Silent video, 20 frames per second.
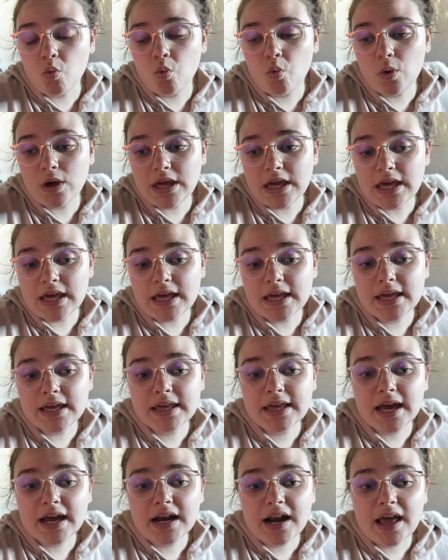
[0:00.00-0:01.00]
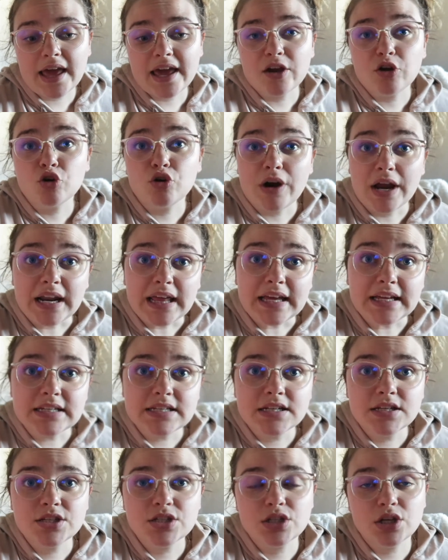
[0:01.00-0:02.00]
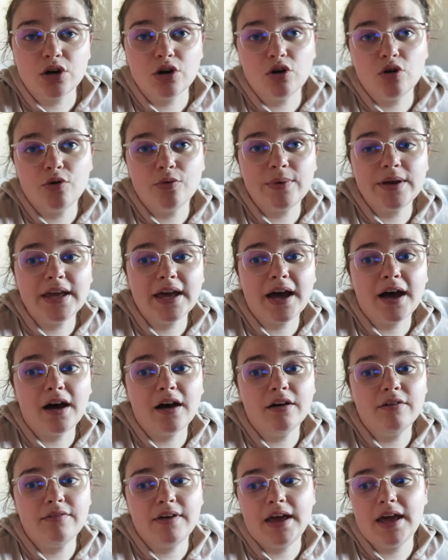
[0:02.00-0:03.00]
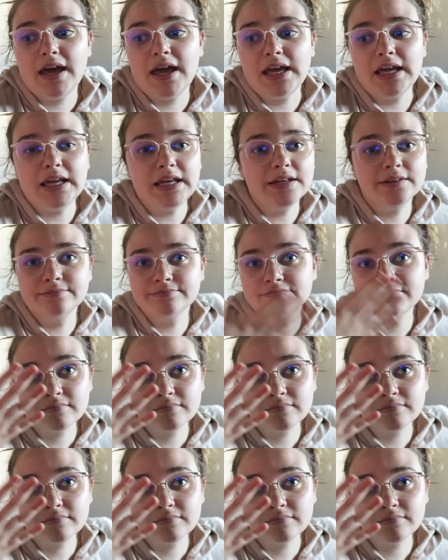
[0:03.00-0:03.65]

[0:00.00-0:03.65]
We get a credit, so we have a